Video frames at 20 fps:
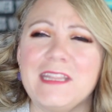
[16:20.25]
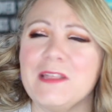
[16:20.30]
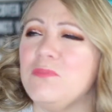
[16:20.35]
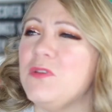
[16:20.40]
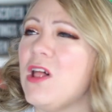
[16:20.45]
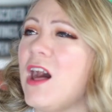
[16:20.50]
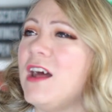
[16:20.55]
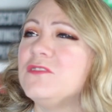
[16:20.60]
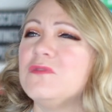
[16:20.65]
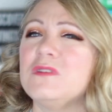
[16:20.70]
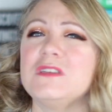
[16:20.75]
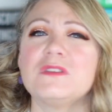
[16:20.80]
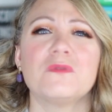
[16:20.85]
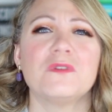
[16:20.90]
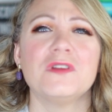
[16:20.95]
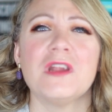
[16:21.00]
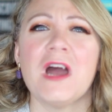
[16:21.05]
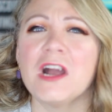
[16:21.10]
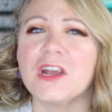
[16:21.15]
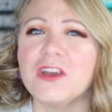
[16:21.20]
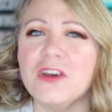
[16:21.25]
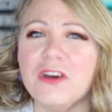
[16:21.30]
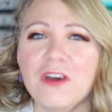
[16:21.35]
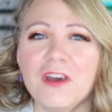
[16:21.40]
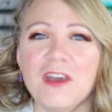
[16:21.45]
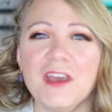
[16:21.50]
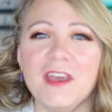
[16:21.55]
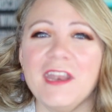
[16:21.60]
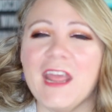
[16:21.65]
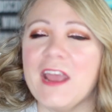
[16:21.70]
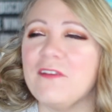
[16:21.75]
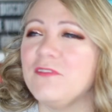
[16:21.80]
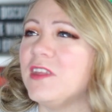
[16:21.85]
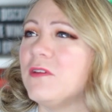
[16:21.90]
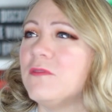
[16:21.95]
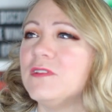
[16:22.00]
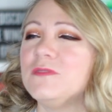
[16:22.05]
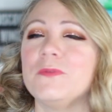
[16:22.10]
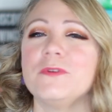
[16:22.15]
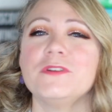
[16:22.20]
The plot twists were not good.
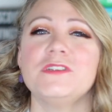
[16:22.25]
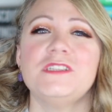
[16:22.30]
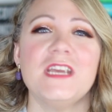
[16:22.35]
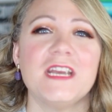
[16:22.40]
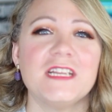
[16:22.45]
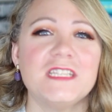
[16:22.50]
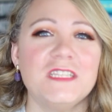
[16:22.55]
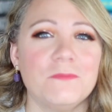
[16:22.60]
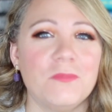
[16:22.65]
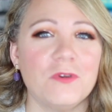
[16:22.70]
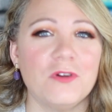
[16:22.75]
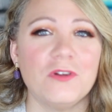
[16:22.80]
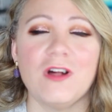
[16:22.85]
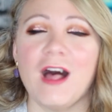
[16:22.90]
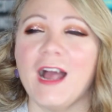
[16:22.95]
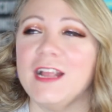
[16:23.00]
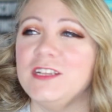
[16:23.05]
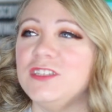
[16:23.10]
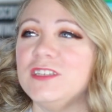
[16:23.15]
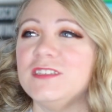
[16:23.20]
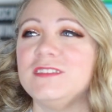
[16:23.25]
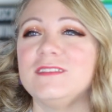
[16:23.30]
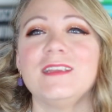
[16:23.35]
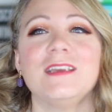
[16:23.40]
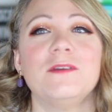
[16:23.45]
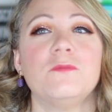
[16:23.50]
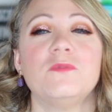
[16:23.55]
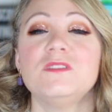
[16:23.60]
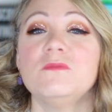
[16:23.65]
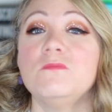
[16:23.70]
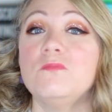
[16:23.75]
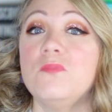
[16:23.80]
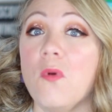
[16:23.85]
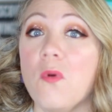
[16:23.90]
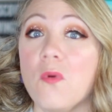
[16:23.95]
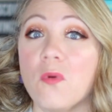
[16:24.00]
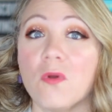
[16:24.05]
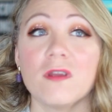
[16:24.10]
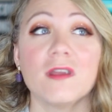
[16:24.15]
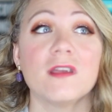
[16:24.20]
Everything was predictable. It was
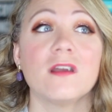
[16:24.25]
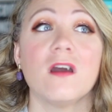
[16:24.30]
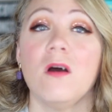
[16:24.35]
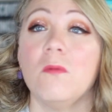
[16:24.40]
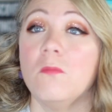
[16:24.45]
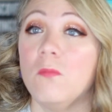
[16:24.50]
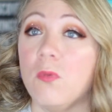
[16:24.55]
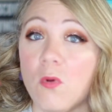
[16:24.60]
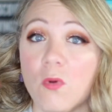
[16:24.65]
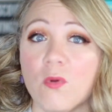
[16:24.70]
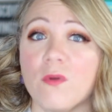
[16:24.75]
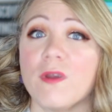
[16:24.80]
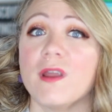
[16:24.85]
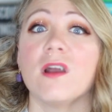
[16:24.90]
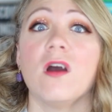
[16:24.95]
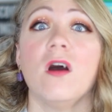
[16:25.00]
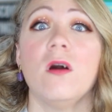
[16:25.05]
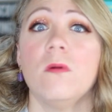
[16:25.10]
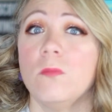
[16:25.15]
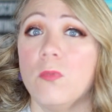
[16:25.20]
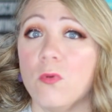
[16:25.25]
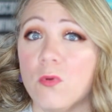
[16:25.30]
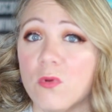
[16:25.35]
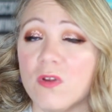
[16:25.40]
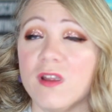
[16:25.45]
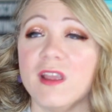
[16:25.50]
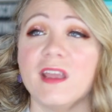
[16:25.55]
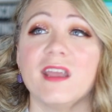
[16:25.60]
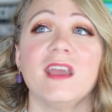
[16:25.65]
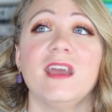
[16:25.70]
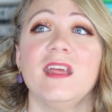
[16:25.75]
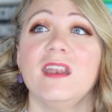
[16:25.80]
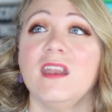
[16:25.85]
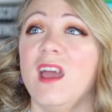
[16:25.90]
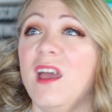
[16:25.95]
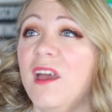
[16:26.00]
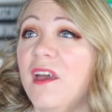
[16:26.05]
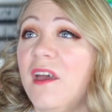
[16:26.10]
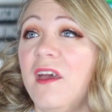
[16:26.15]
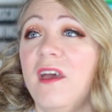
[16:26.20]
boring on boring on boring. And
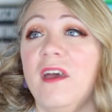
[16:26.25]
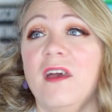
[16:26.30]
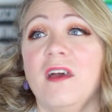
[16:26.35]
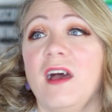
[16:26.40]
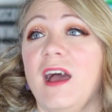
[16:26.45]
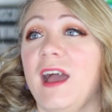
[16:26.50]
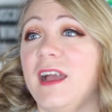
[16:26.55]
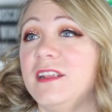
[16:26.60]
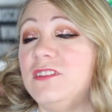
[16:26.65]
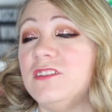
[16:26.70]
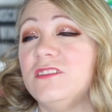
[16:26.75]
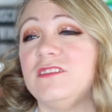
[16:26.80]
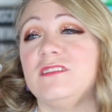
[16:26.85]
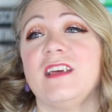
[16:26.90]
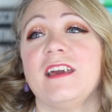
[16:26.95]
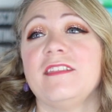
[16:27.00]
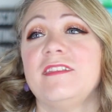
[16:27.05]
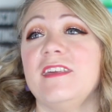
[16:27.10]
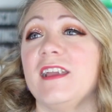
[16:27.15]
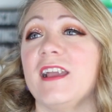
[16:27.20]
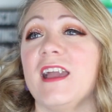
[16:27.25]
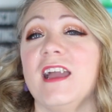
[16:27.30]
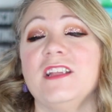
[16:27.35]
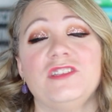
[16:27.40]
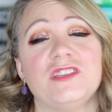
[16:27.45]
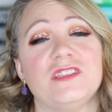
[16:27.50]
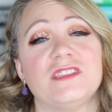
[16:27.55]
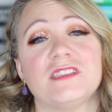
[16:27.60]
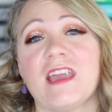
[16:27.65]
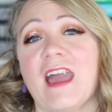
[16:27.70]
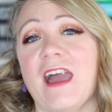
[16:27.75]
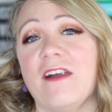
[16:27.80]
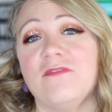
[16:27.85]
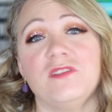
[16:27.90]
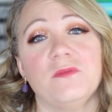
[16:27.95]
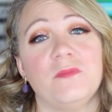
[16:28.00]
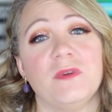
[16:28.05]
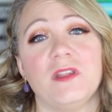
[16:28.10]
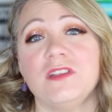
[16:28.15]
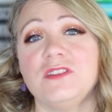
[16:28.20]
I think I just have
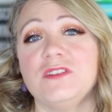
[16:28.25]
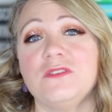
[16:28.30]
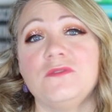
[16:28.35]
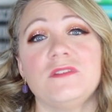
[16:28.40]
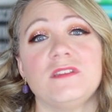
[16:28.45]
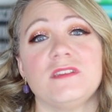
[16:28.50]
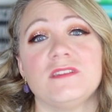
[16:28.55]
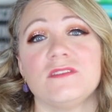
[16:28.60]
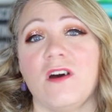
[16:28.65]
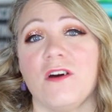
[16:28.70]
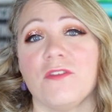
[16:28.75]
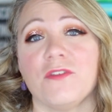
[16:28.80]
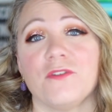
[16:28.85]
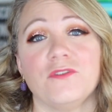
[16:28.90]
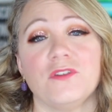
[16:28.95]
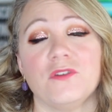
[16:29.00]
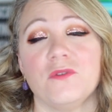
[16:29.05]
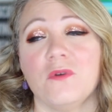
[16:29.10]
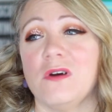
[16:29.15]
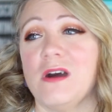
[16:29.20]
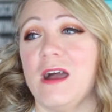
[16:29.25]
to bid adieu to this author duo.